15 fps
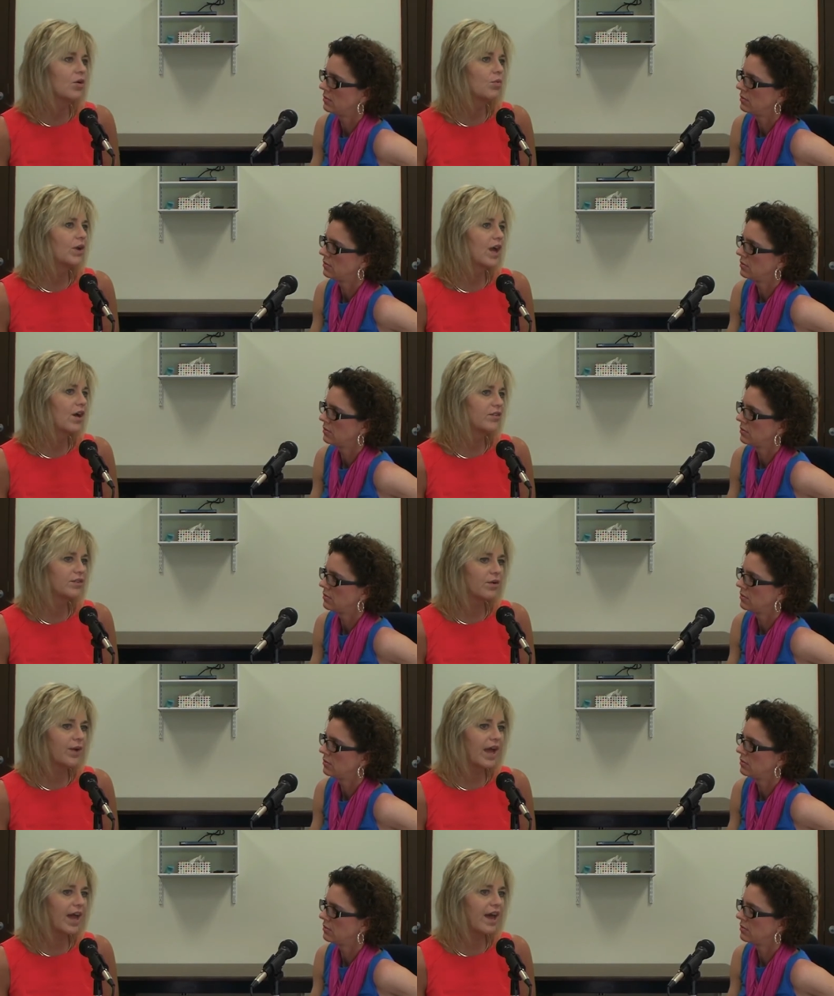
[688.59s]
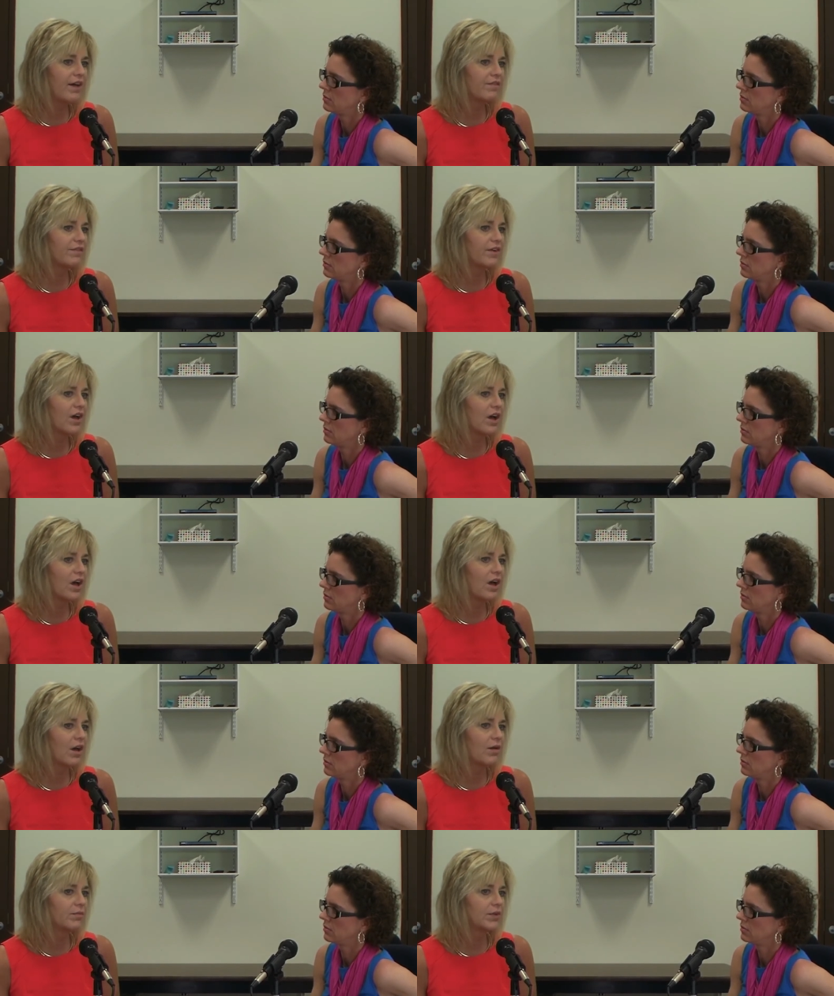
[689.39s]
Speaker 1: We also have,
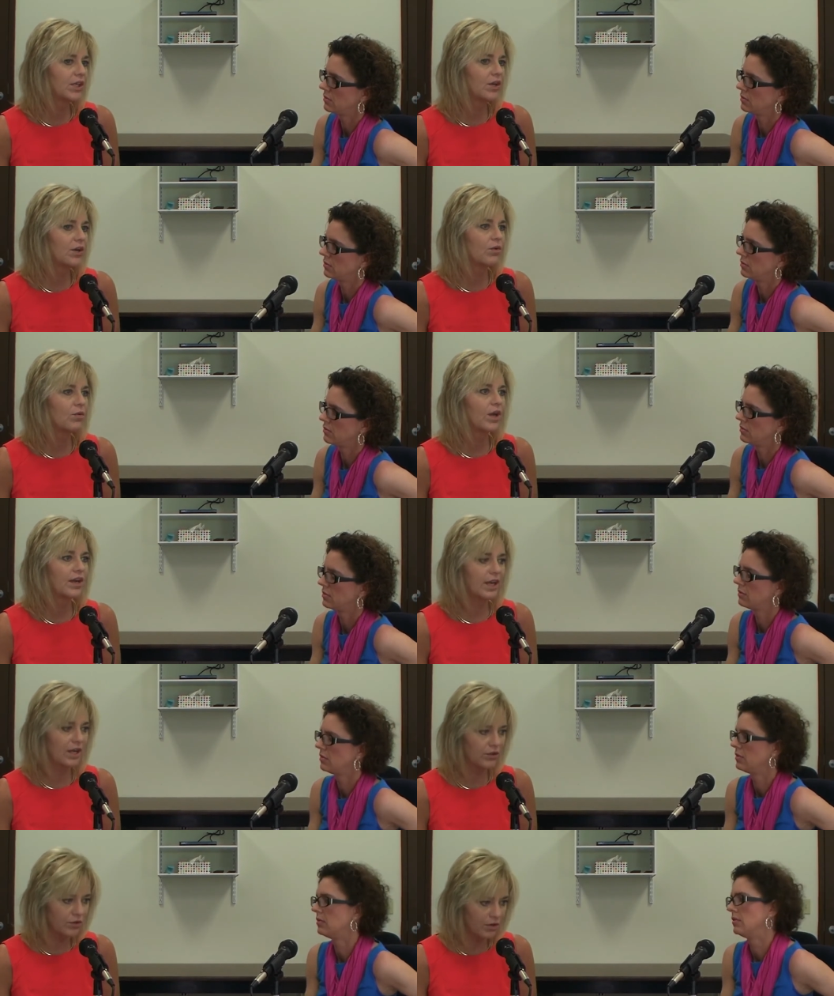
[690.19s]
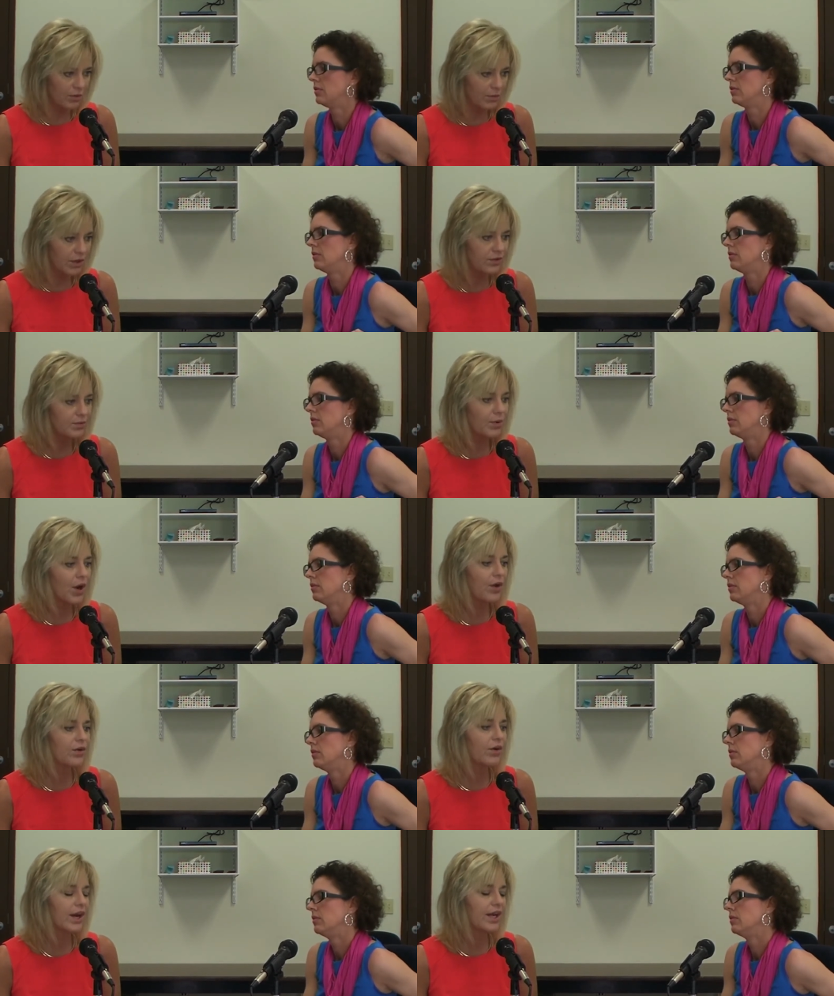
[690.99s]
an elder abuse
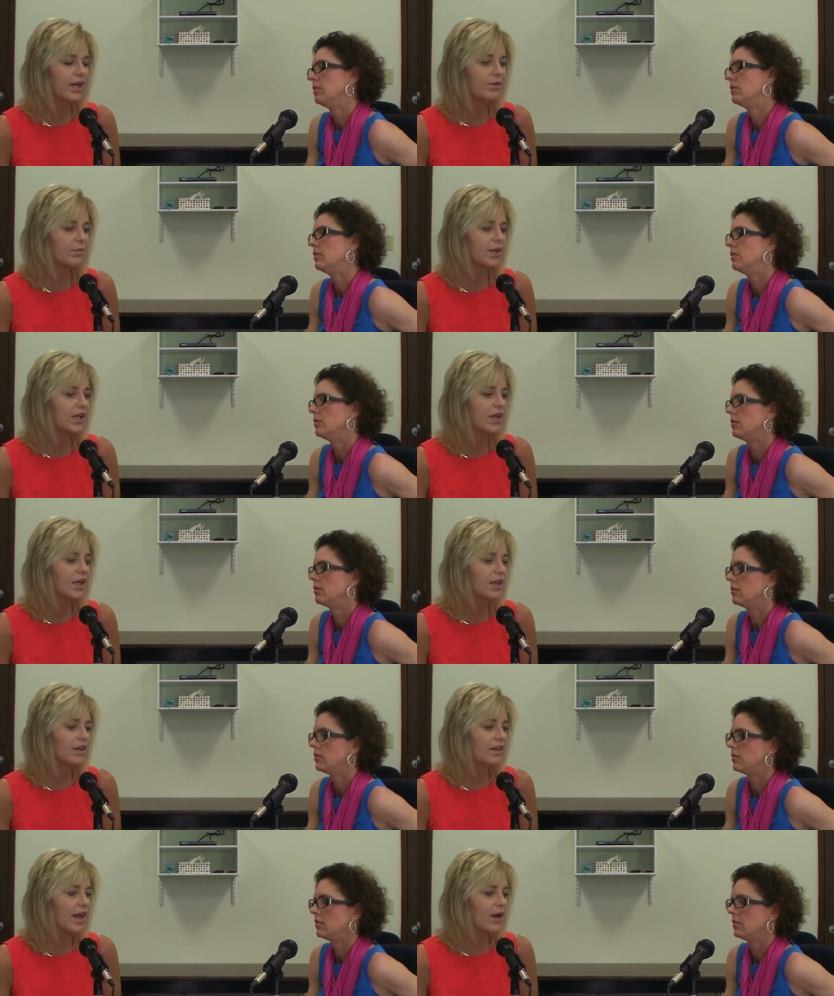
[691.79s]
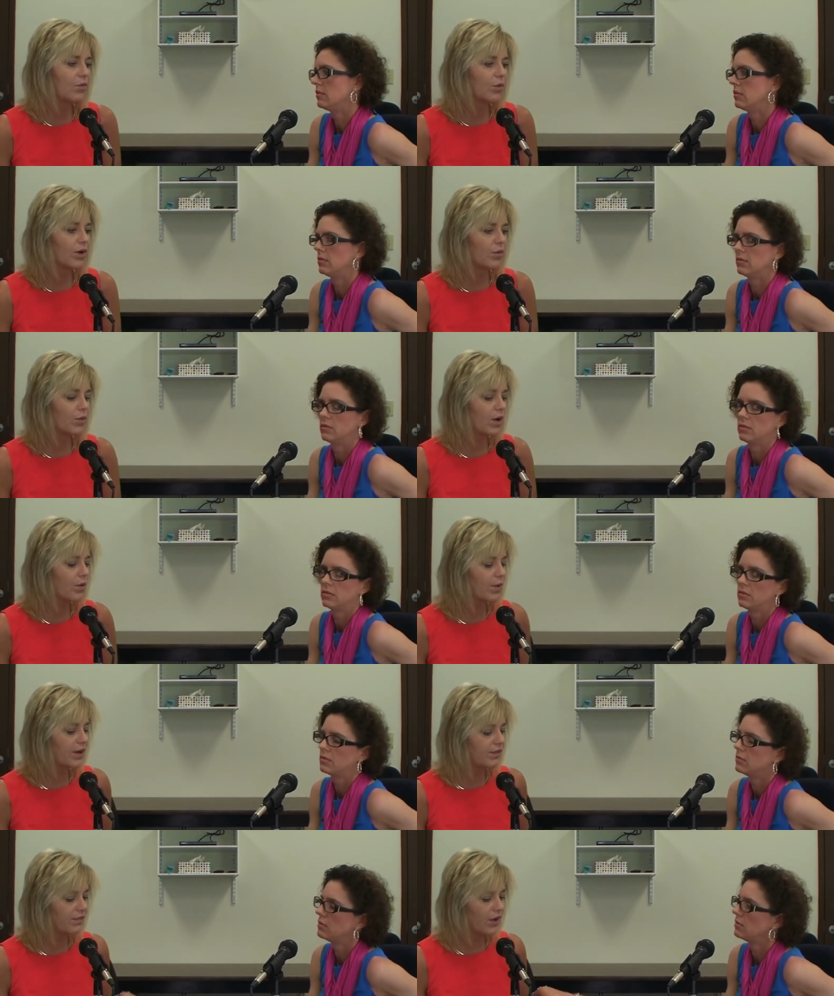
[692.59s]
program that where
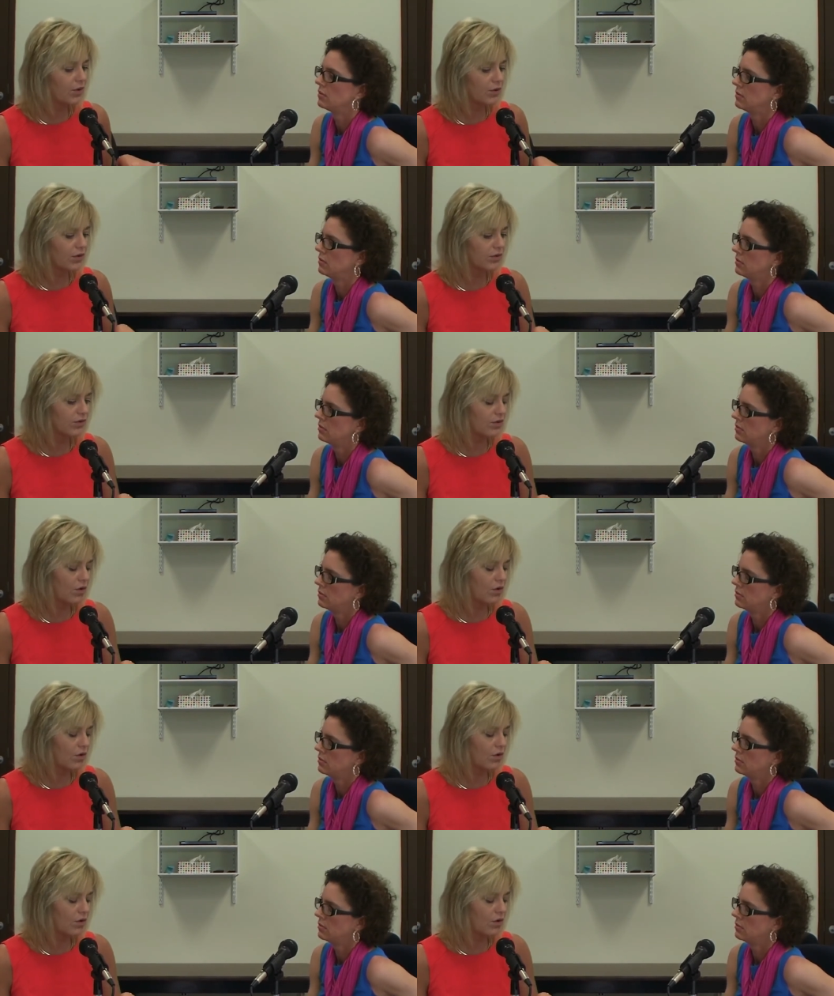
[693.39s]
we focus